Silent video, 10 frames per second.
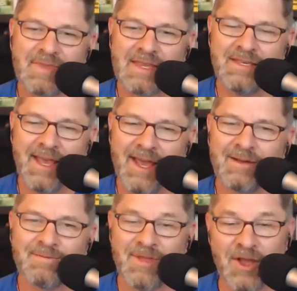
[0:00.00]

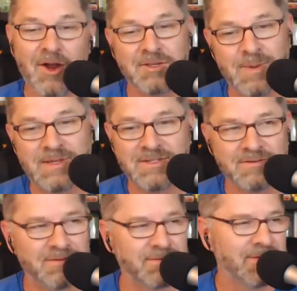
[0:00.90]
Yeah, they are
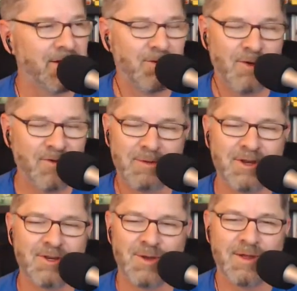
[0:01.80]
expensive. I don't know if I'm
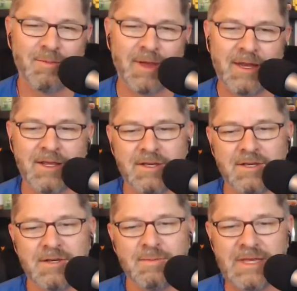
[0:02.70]
going to do it, but
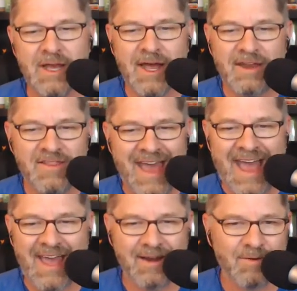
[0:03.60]
beyond
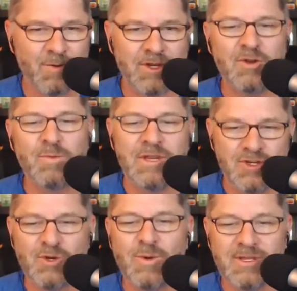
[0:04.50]
that, what can we
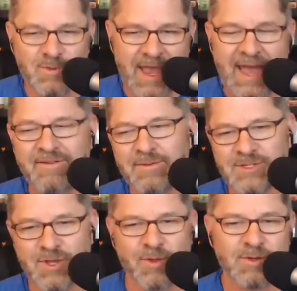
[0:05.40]
do once we have them?
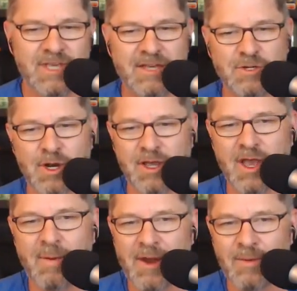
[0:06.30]
So those guys are going to
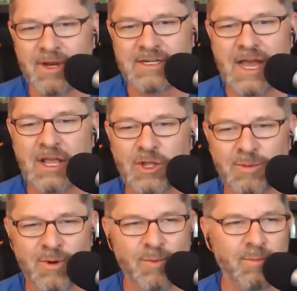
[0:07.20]
come in and we're going to talk a
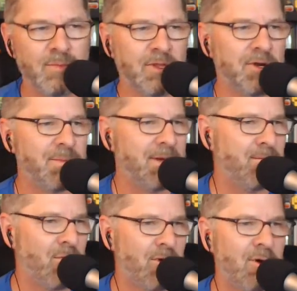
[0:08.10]
little bit
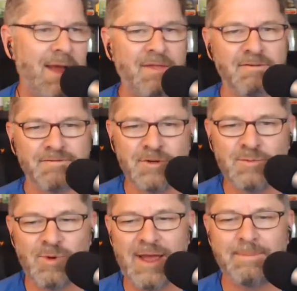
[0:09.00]
more around the food
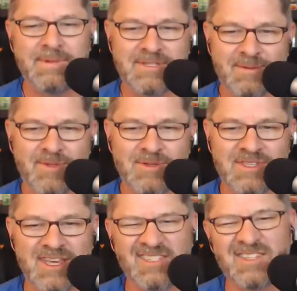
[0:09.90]
prep and some of those
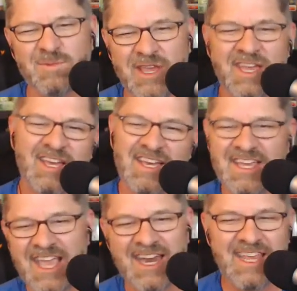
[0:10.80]
things as we
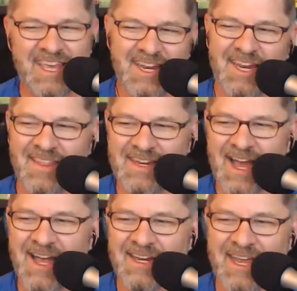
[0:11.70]
kind of get into the
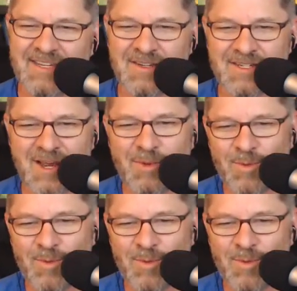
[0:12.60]
dog days of summer.